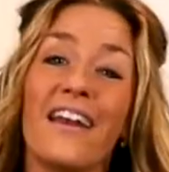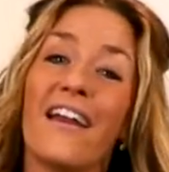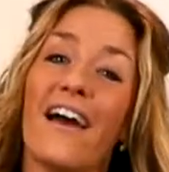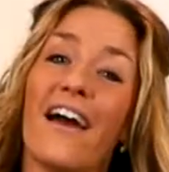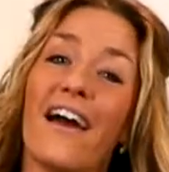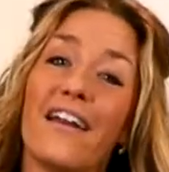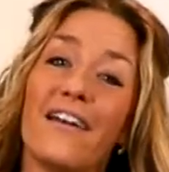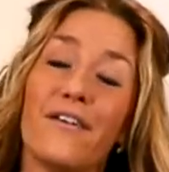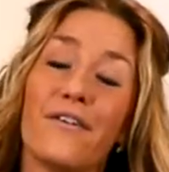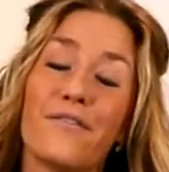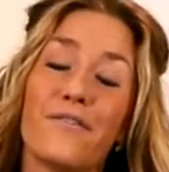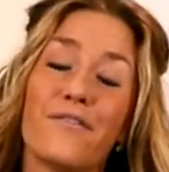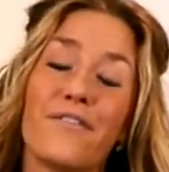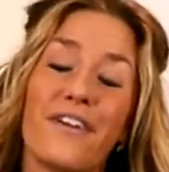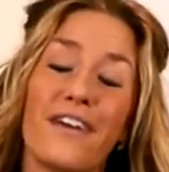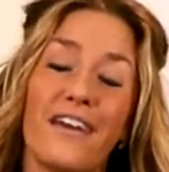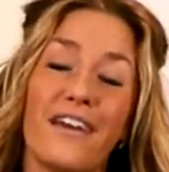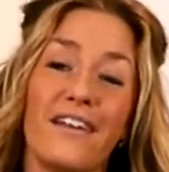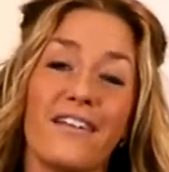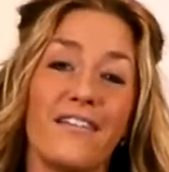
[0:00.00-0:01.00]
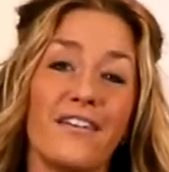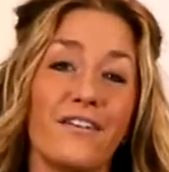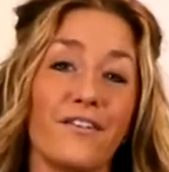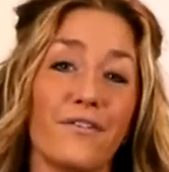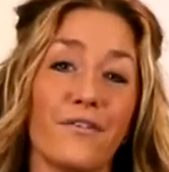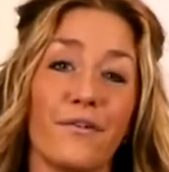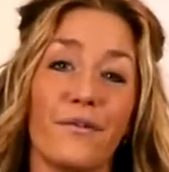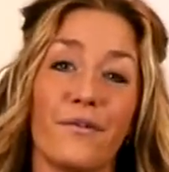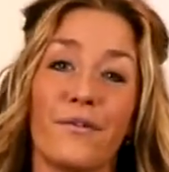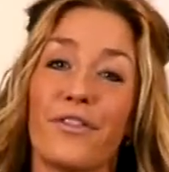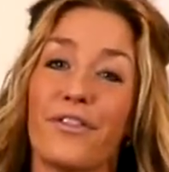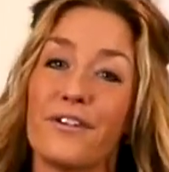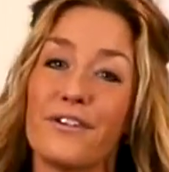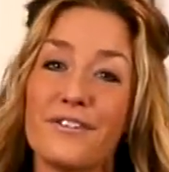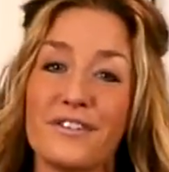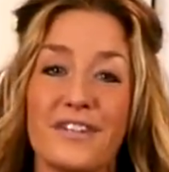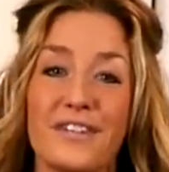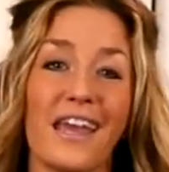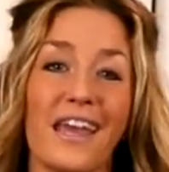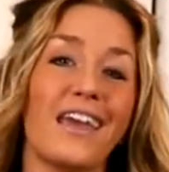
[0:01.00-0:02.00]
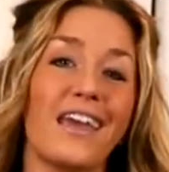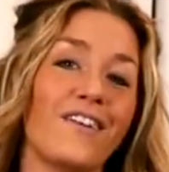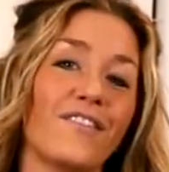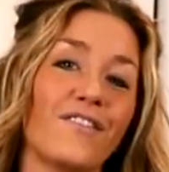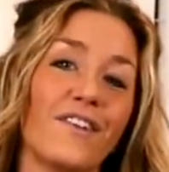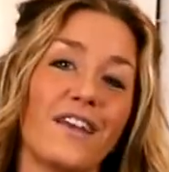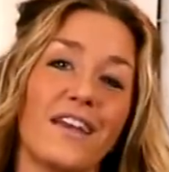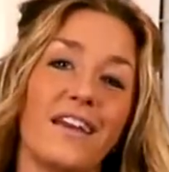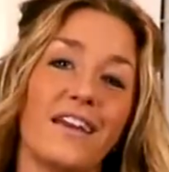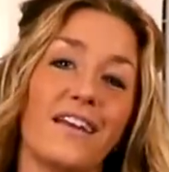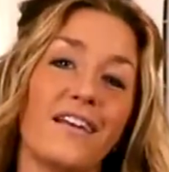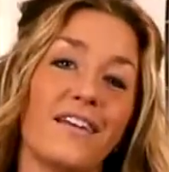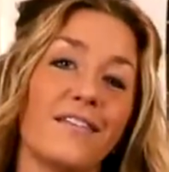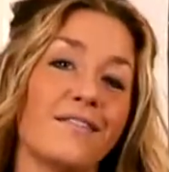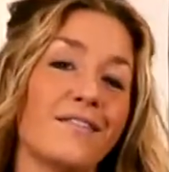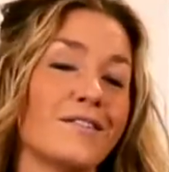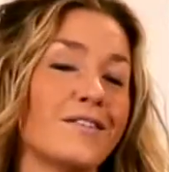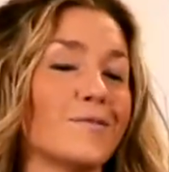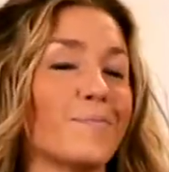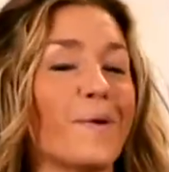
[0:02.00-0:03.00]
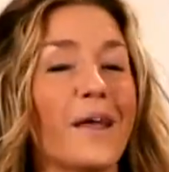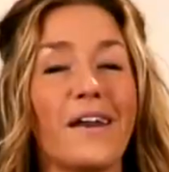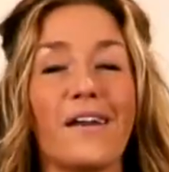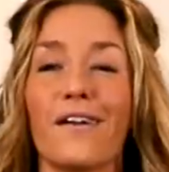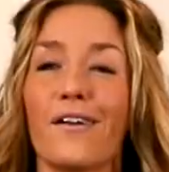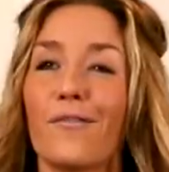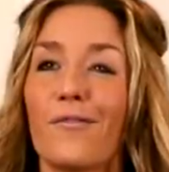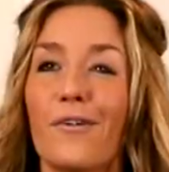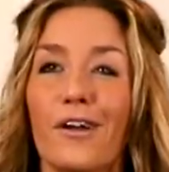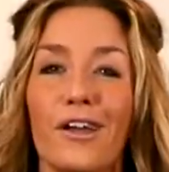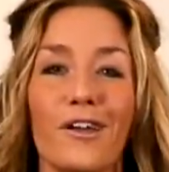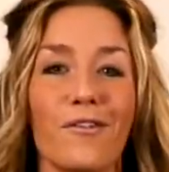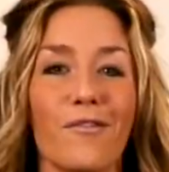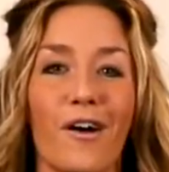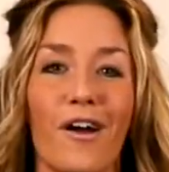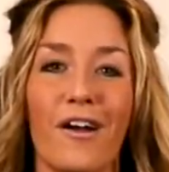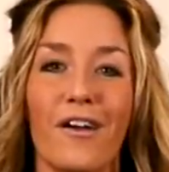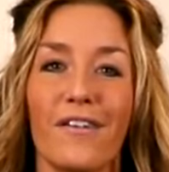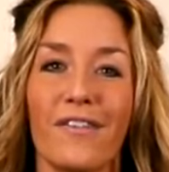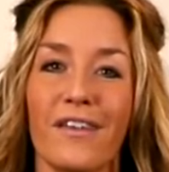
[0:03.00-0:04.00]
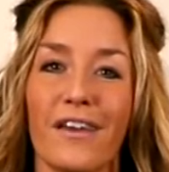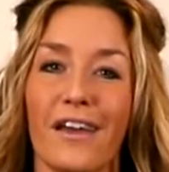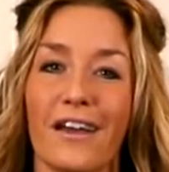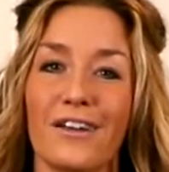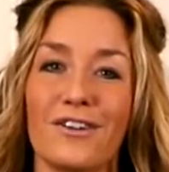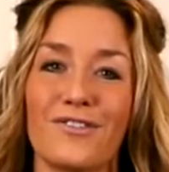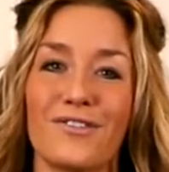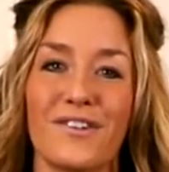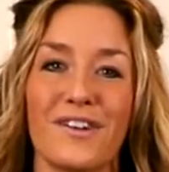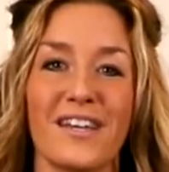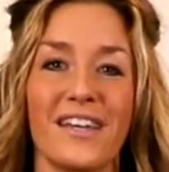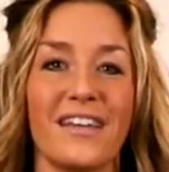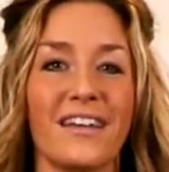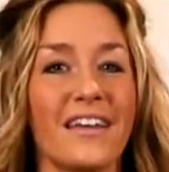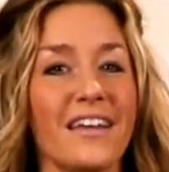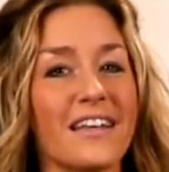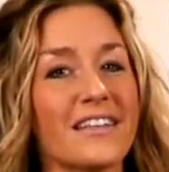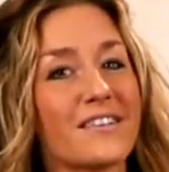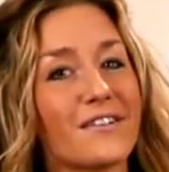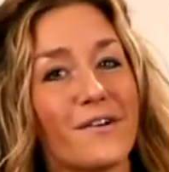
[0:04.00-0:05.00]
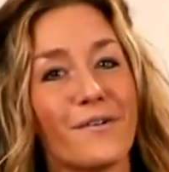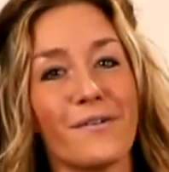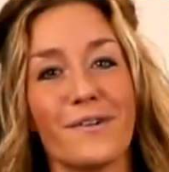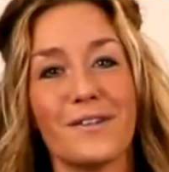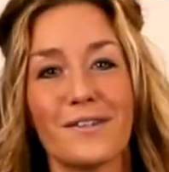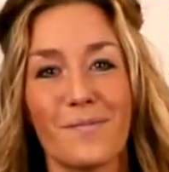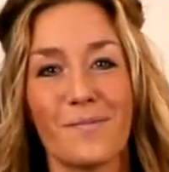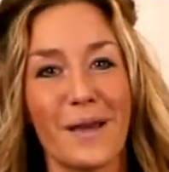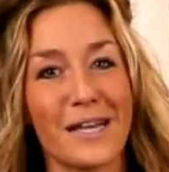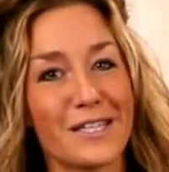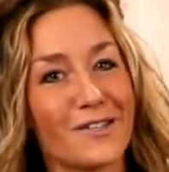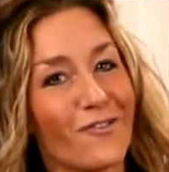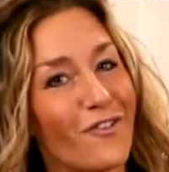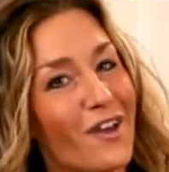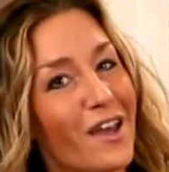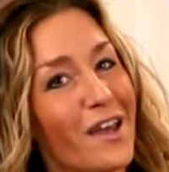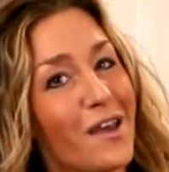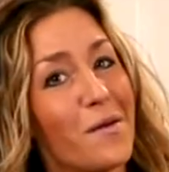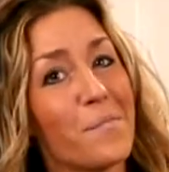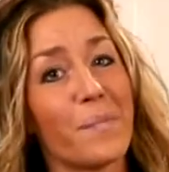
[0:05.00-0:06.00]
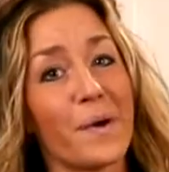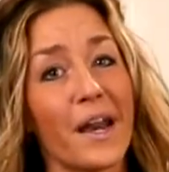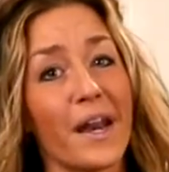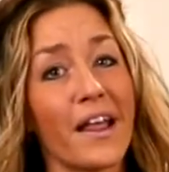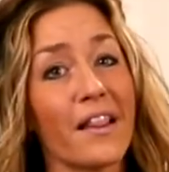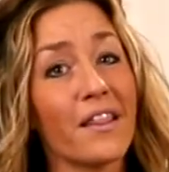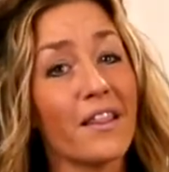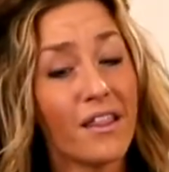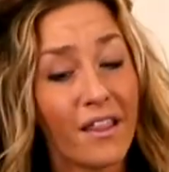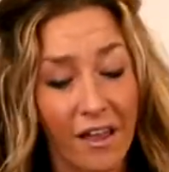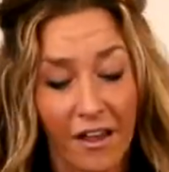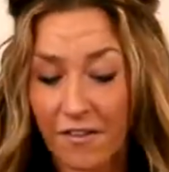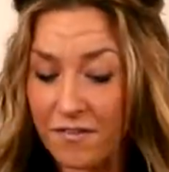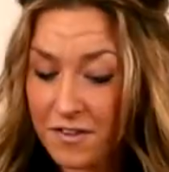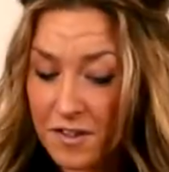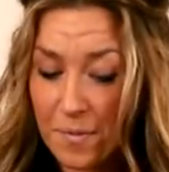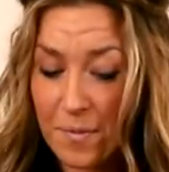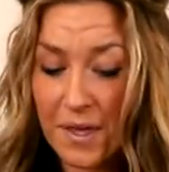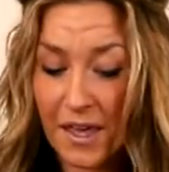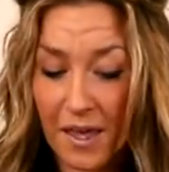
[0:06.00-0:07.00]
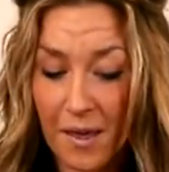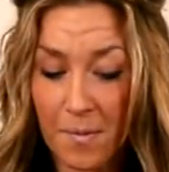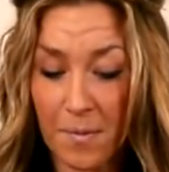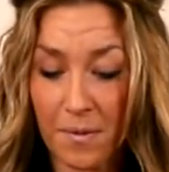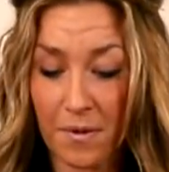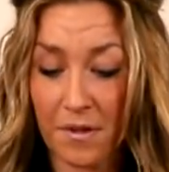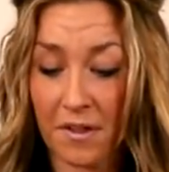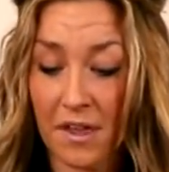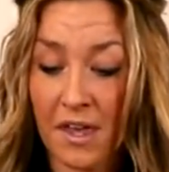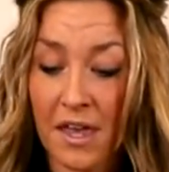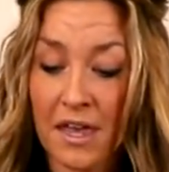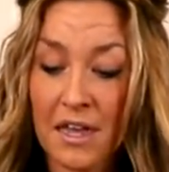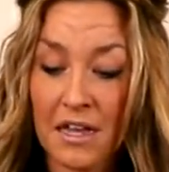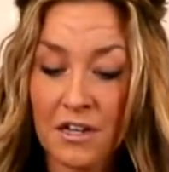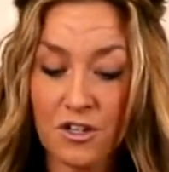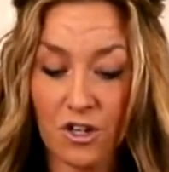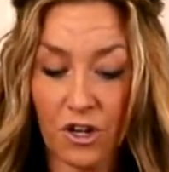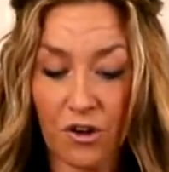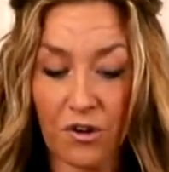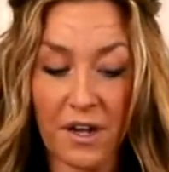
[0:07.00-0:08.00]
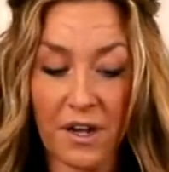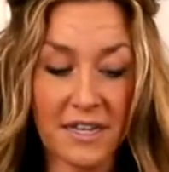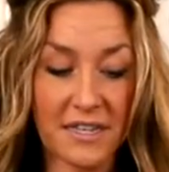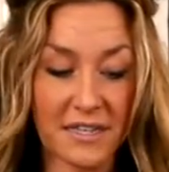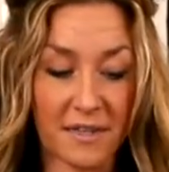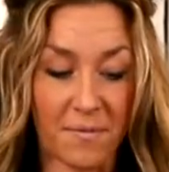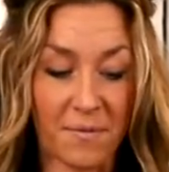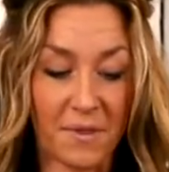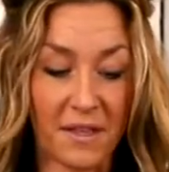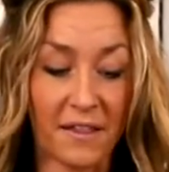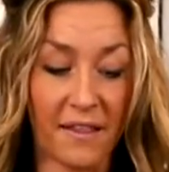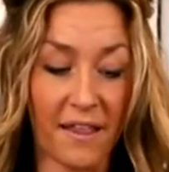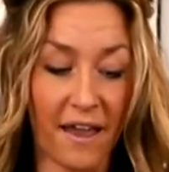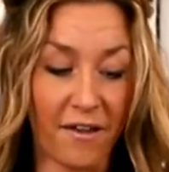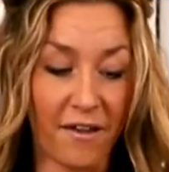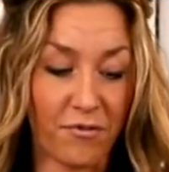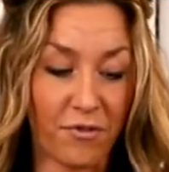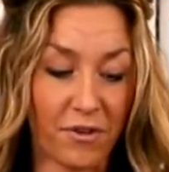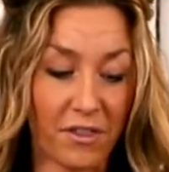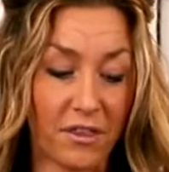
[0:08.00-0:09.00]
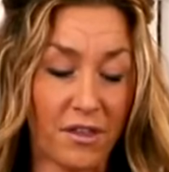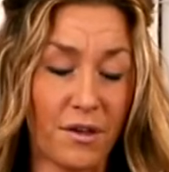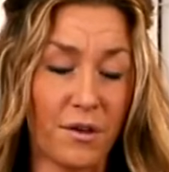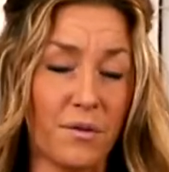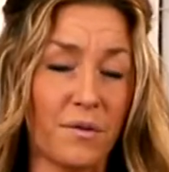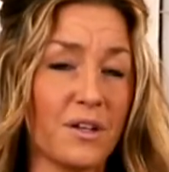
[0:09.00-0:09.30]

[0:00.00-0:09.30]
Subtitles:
I know that, Thursday evening, depending on where you are in the country, isn't always the best fit, but I love to be able to create something live with you.